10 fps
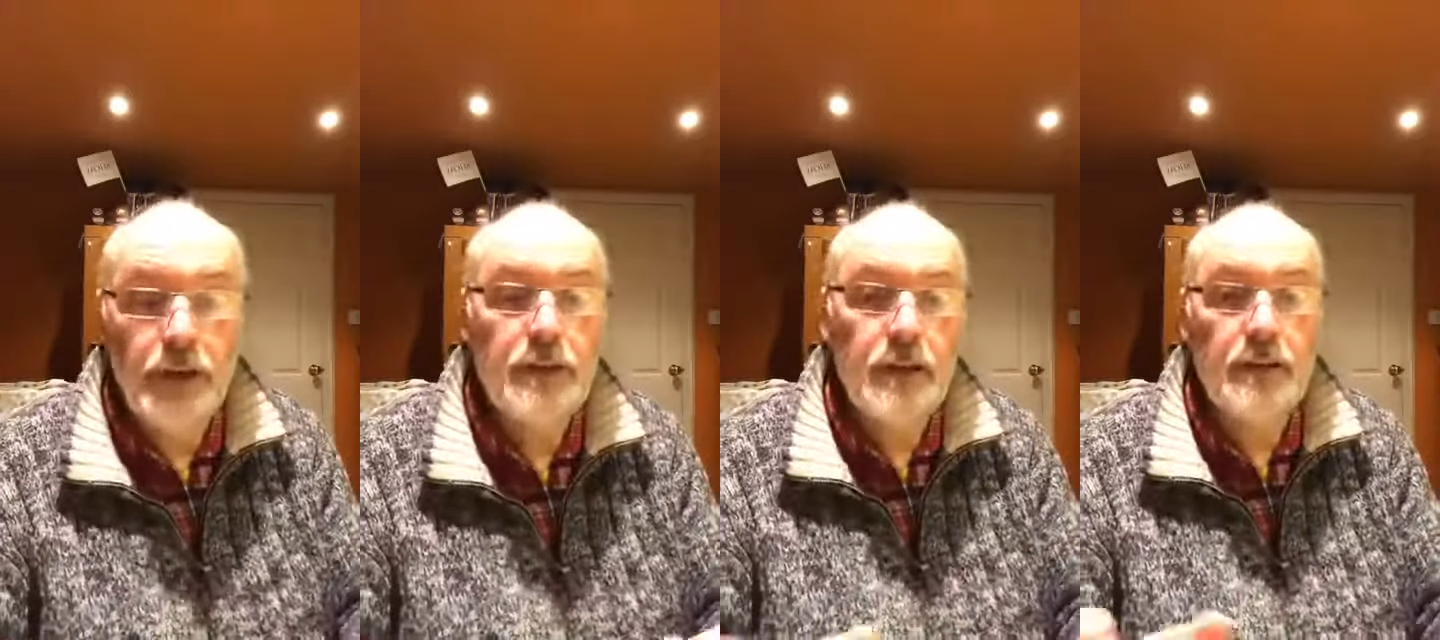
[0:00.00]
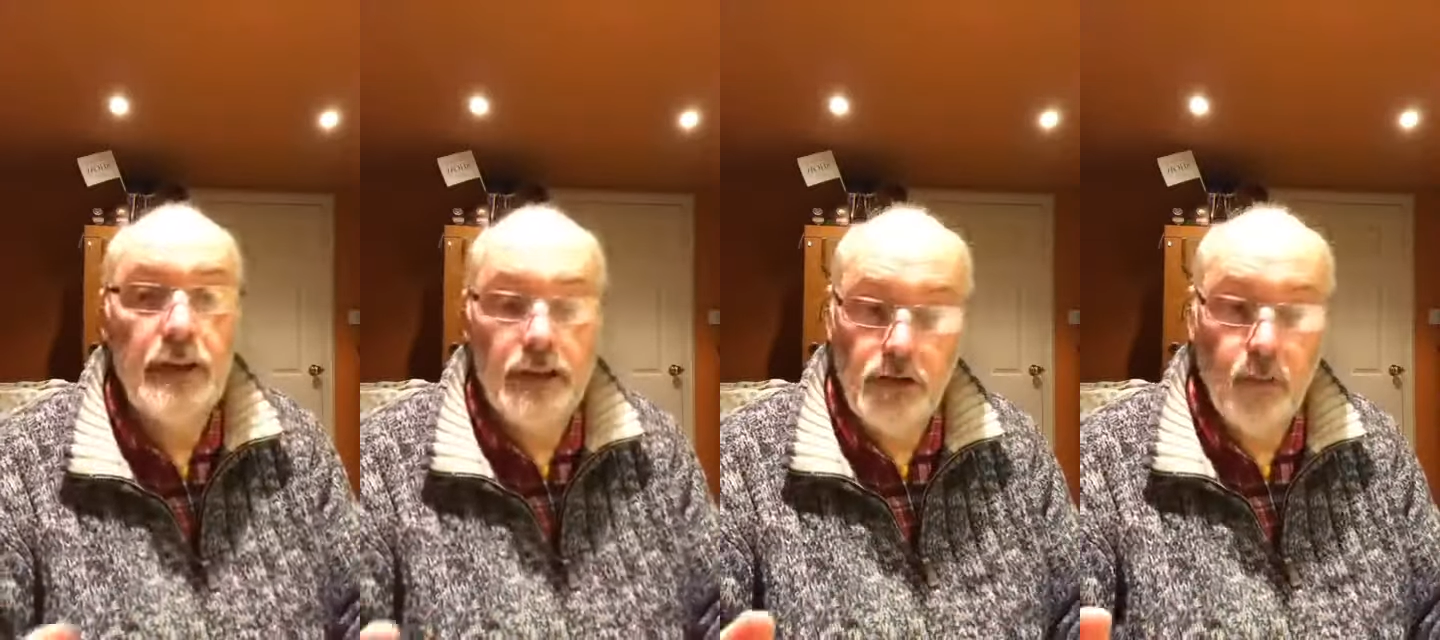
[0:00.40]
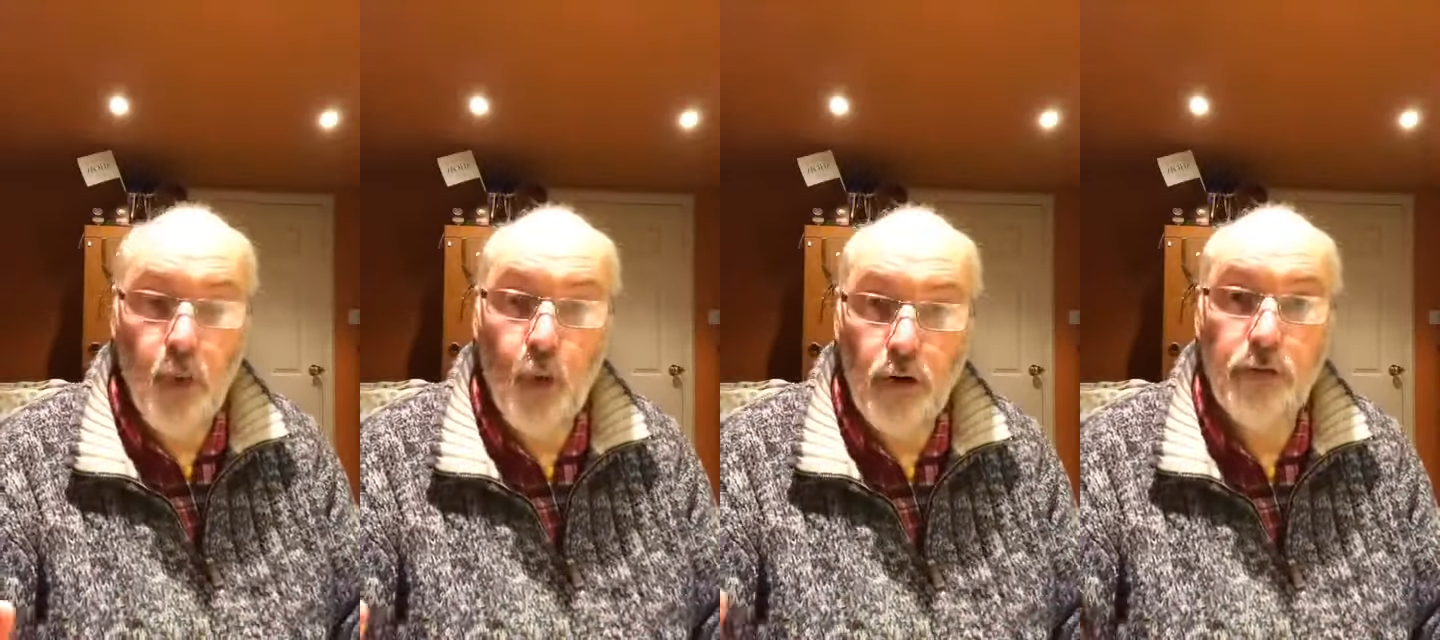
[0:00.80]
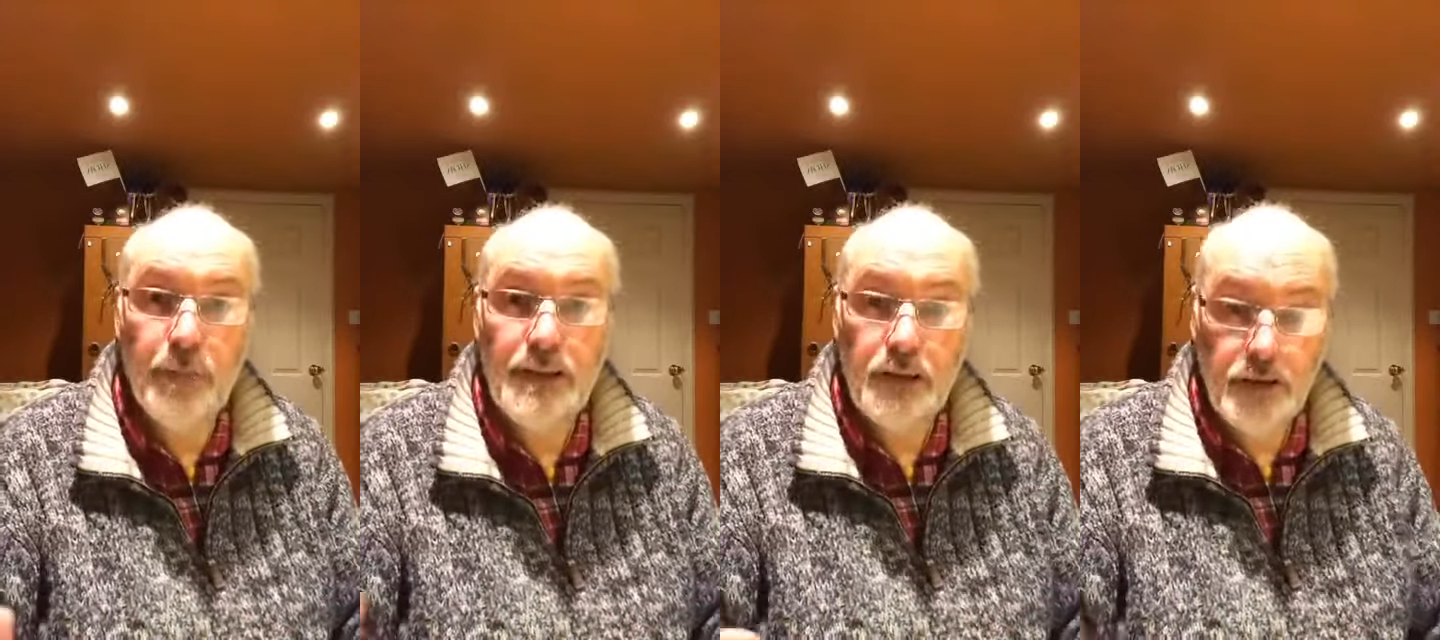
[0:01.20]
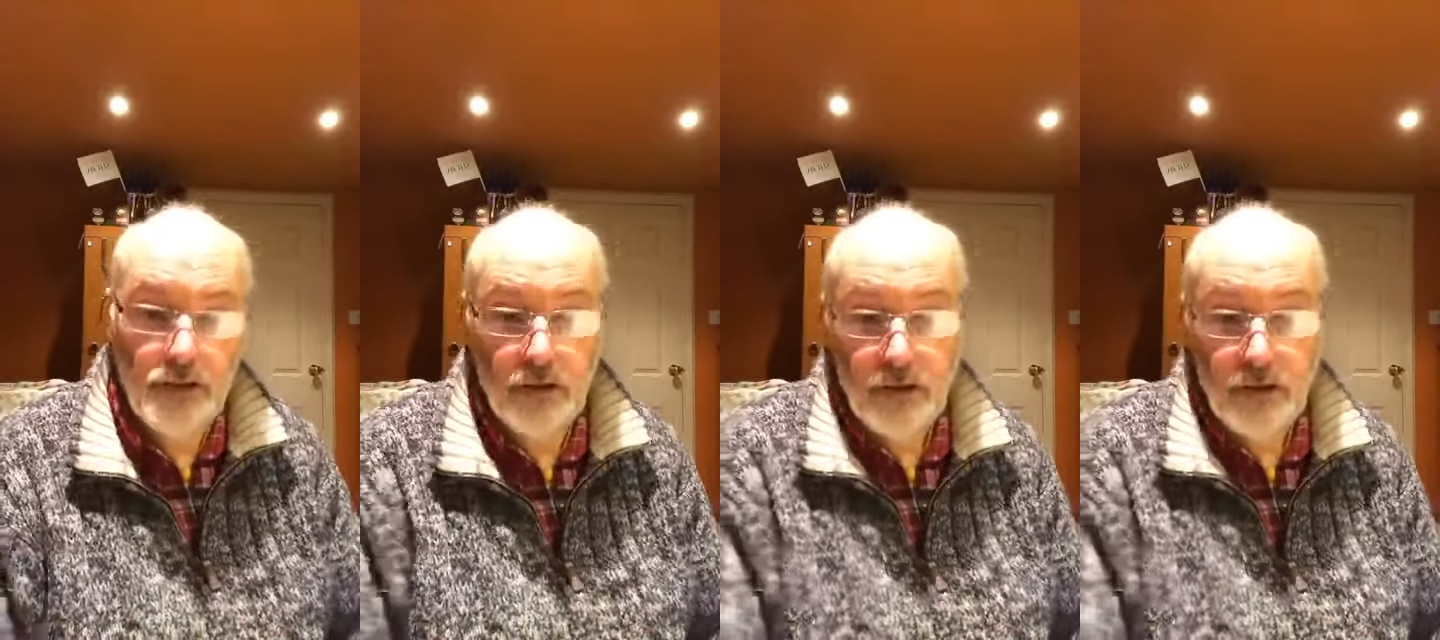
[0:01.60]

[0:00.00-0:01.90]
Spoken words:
It's that supportive business.